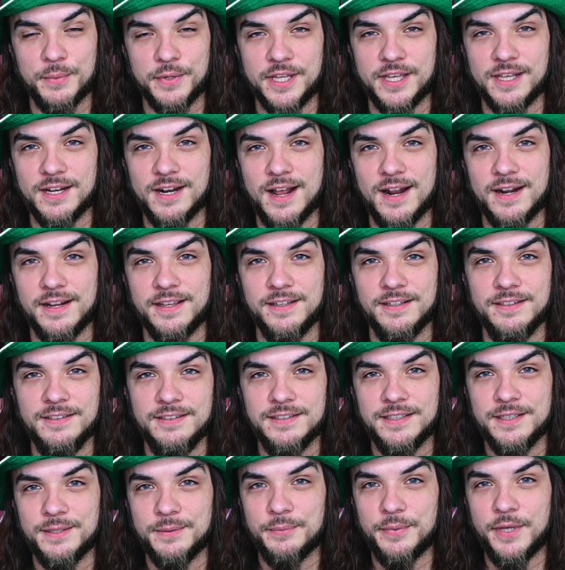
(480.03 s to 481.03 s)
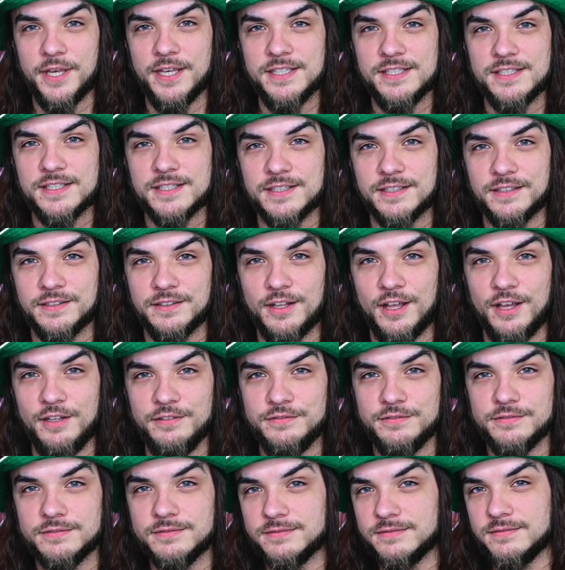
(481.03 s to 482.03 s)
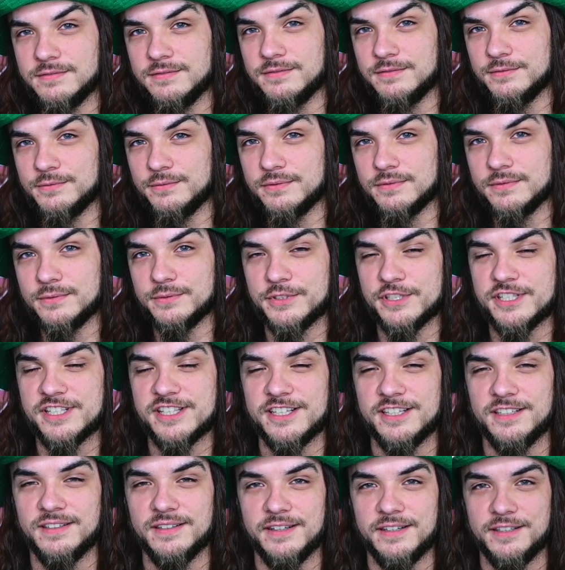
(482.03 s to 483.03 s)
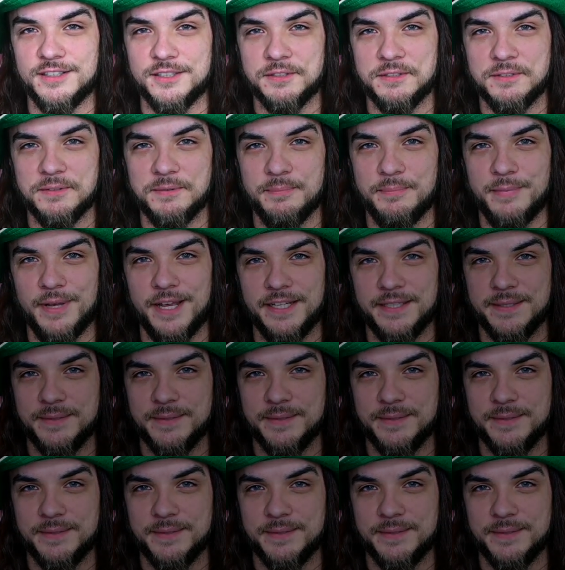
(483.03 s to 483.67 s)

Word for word: get out of here. Peace, love. We'll see you later. Bye.